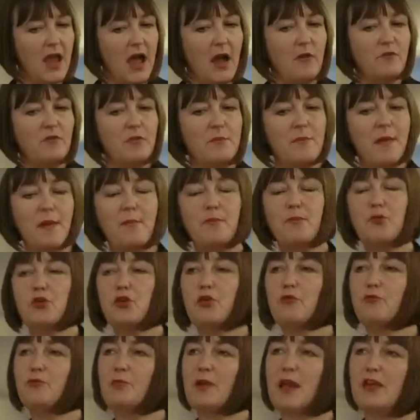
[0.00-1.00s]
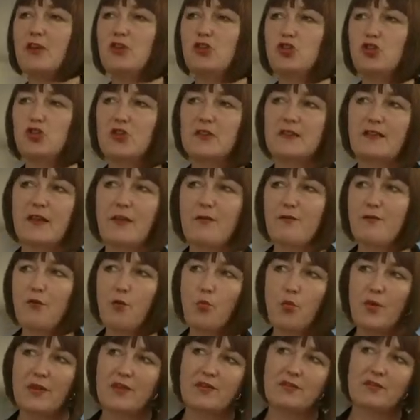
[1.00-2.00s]
do it. Now, most
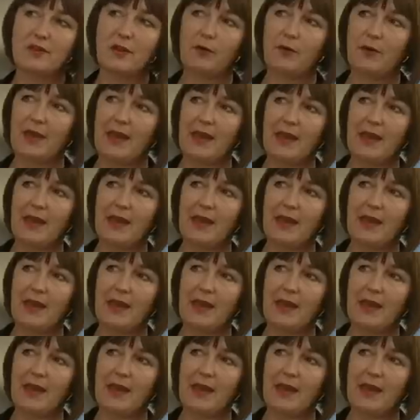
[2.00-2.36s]
directors, most